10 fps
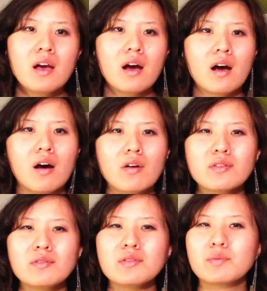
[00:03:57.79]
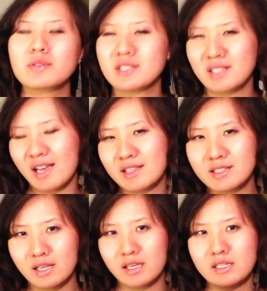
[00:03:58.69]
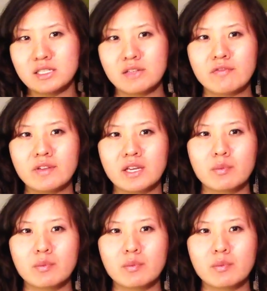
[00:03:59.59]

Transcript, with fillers: uh, although the precise scientific